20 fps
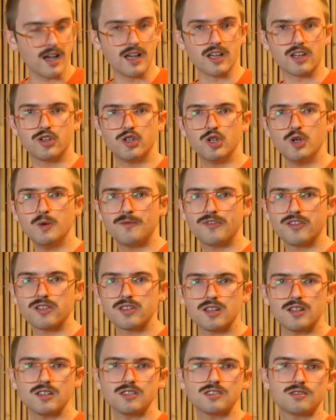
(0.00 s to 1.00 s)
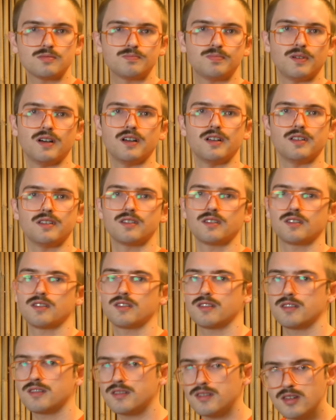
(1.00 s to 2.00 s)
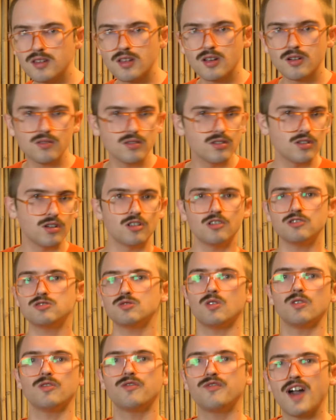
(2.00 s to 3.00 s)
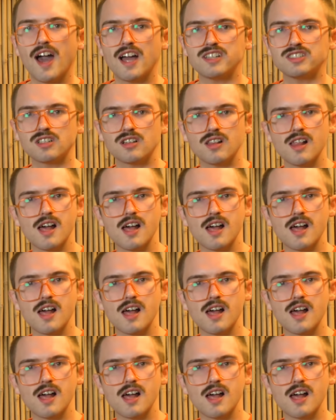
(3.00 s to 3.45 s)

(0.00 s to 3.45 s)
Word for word: a coupe for this, but you know, you could use an old fashioned